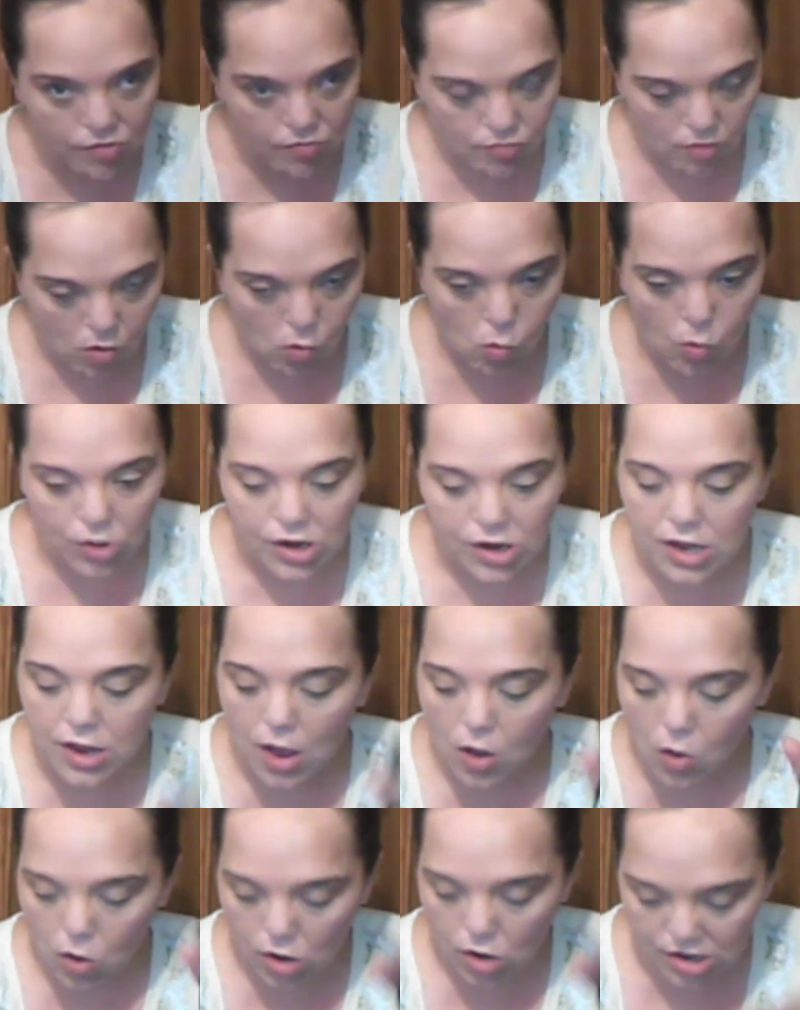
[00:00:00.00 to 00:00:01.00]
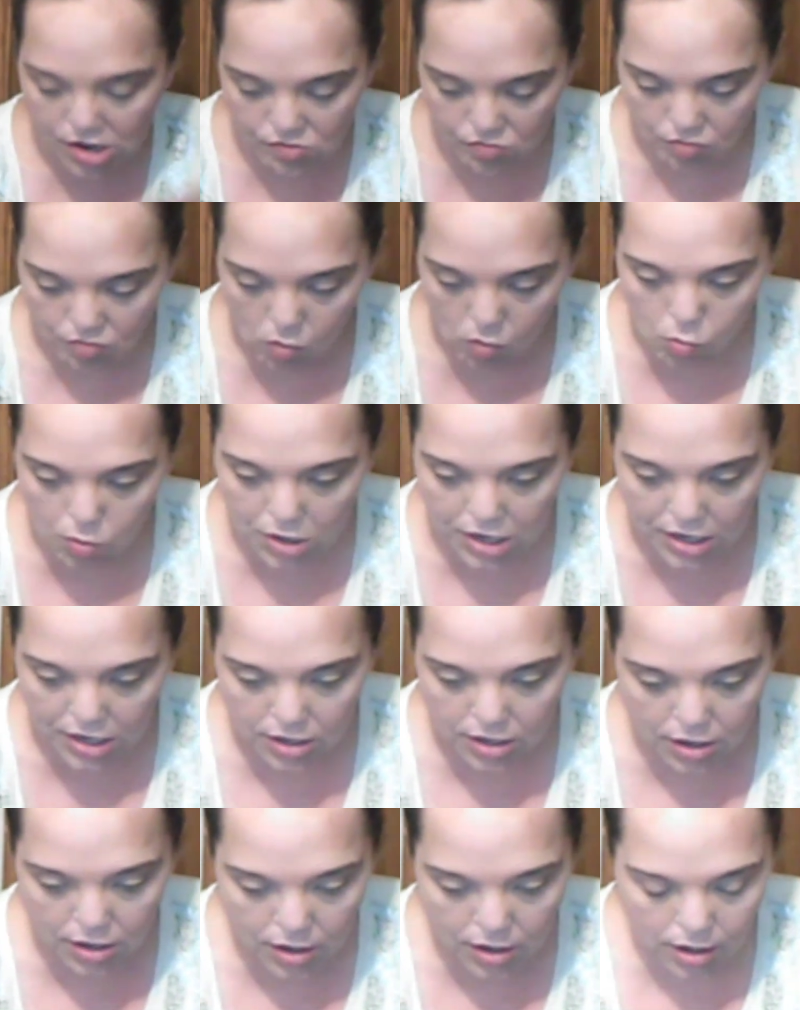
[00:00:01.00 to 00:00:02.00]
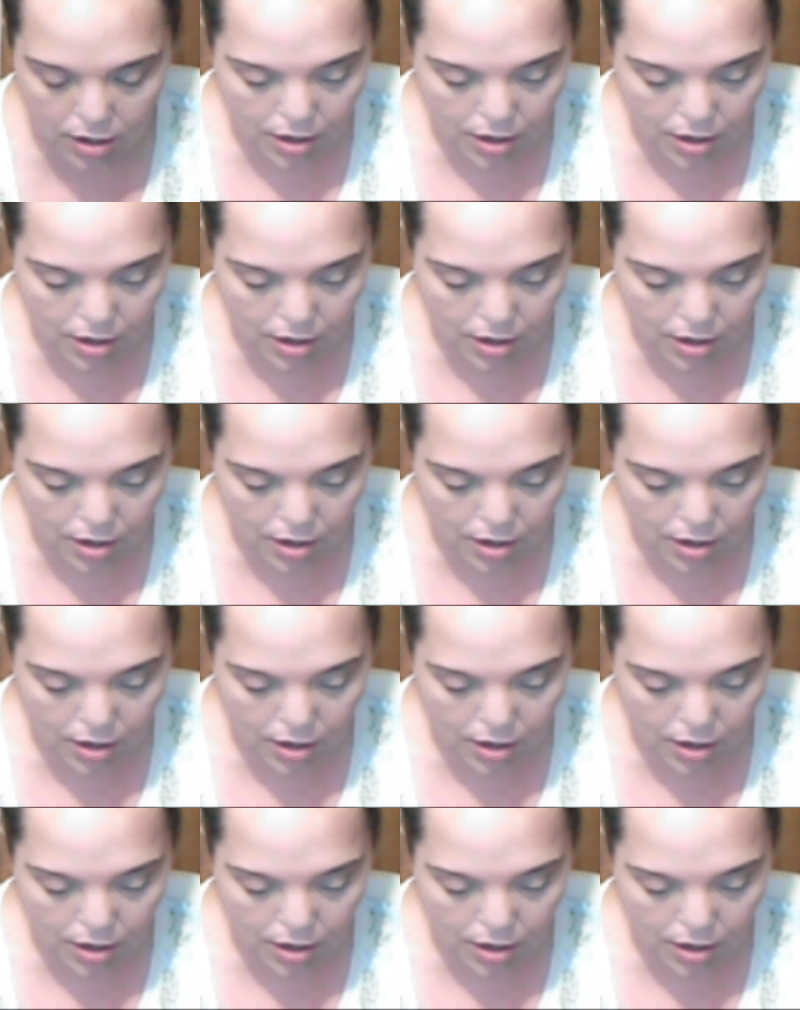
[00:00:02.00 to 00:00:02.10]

let's roll with it, y'all. Let's roll with it.